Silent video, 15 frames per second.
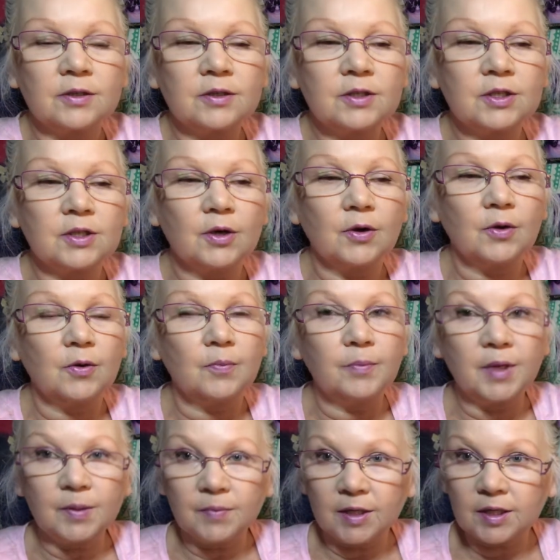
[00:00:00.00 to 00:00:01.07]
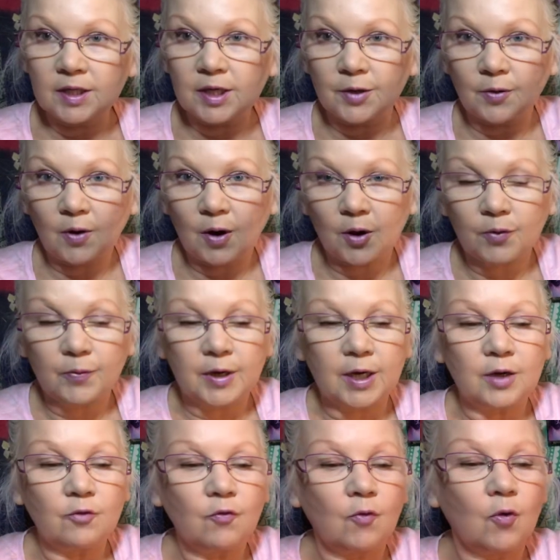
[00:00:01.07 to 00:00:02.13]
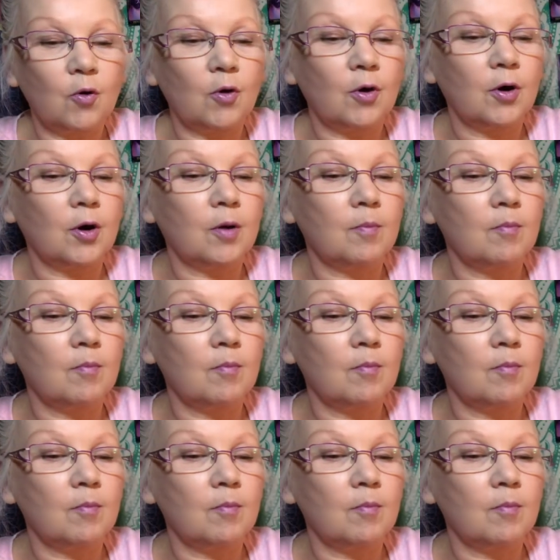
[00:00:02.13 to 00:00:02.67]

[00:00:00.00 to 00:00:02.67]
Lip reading: So, mid-month tarot card reading for